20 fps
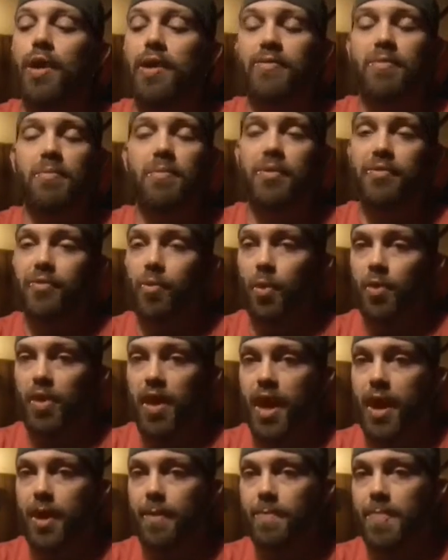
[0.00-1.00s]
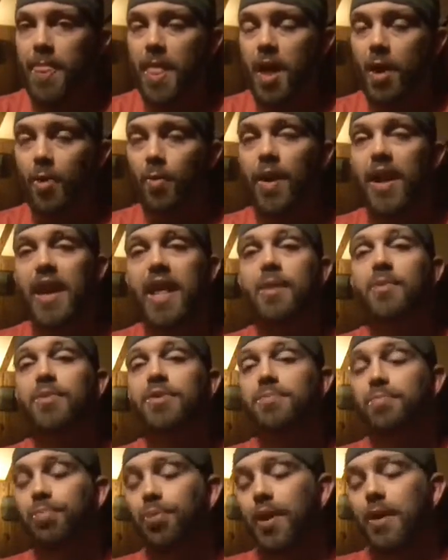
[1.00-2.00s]
even before that, when he
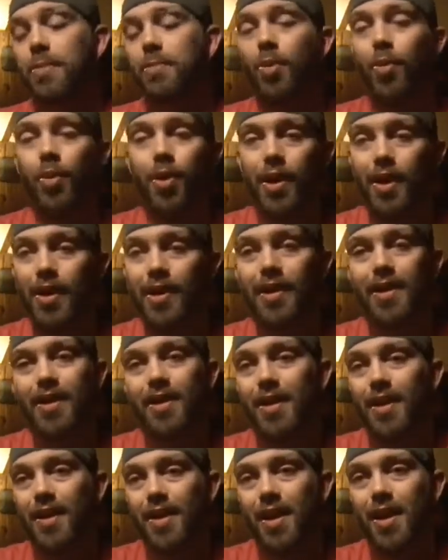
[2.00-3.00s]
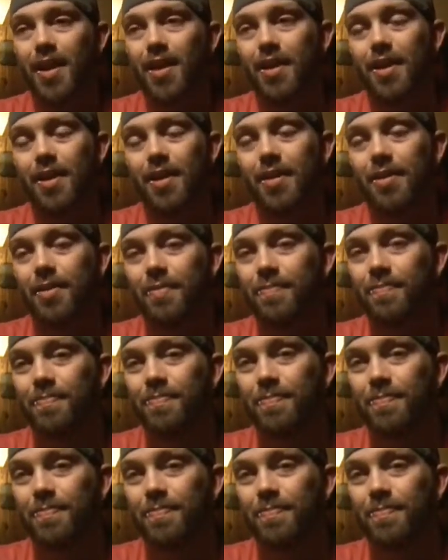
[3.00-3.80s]
was pretty boy Bobby